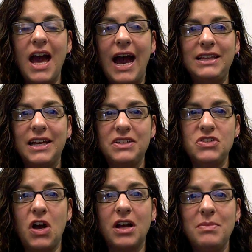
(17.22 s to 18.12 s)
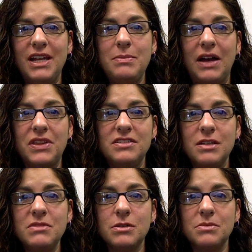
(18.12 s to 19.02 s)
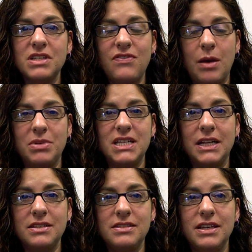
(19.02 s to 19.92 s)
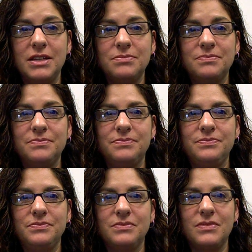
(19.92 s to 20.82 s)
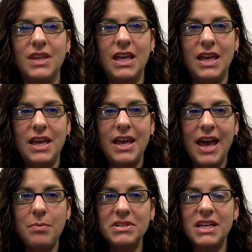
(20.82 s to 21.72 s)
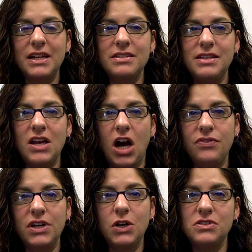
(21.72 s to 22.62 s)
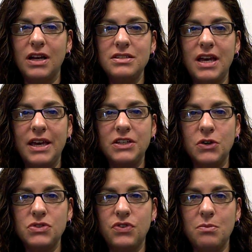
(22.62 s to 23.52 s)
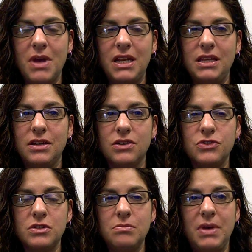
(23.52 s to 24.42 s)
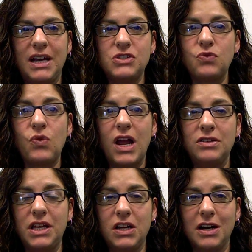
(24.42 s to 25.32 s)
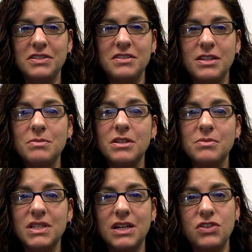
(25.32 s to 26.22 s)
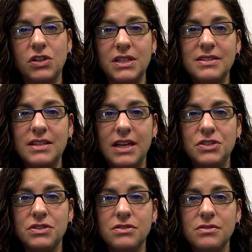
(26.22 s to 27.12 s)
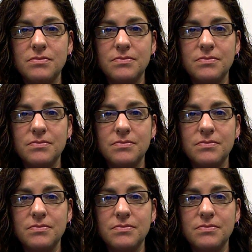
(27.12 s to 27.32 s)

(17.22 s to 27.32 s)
I'd like to talk a bit about the symptoms of hepatitis C. Hepatitis C often goes undiagnosed for many years because it rarely causes symptoms in its early stages.